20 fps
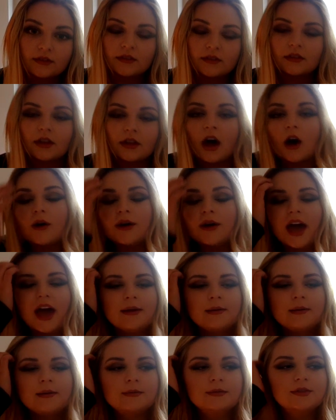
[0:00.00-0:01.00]
Oh yeah,
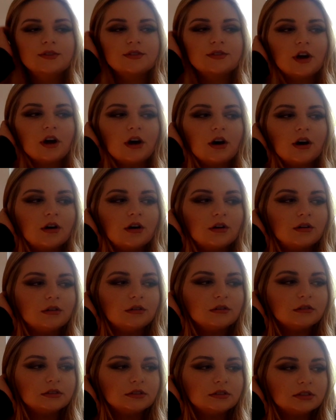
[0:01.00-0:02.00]
I'm
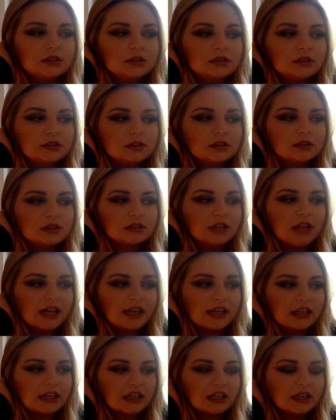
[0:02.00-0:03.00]
so
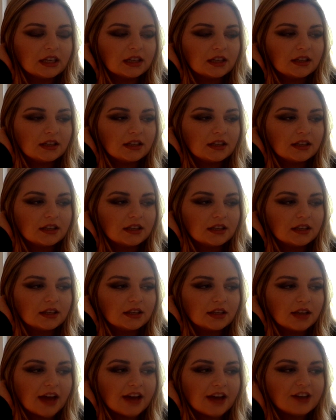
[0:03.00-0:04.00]
lucky.
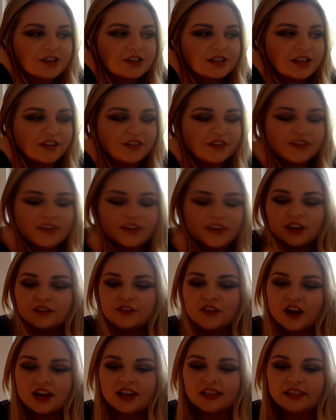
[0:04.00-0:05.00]
I just like feel like
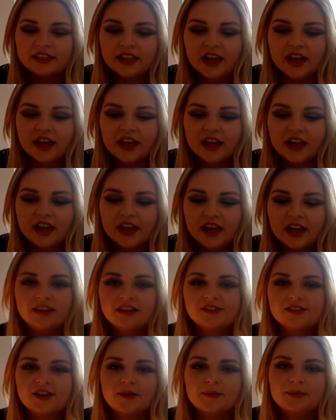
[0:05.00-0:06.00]
very
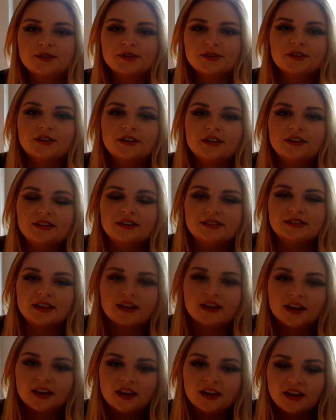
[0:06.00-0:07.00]
lucky that these opportunities
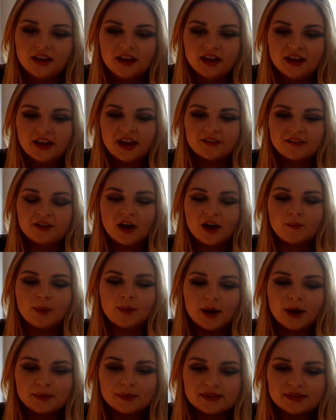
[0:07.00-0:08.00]
like have come
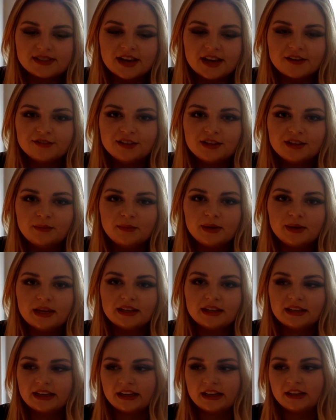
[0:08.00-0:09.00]
up. It's definitely
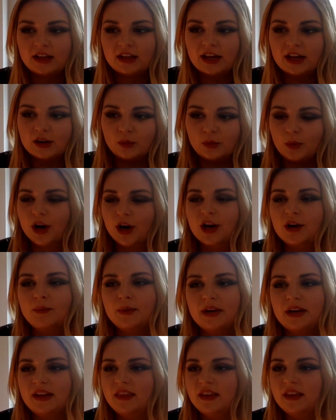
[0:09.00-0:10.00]
been like a lot of work,
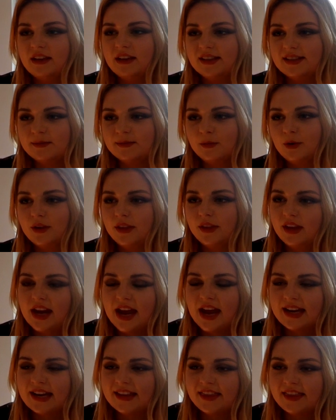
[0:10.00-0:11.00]
but I think it's more than
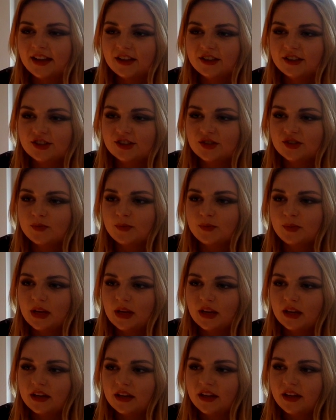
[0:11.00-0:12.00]
anything just
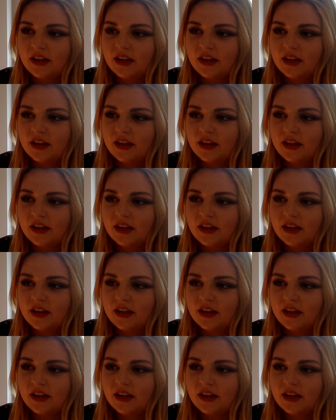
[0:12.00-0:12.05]
being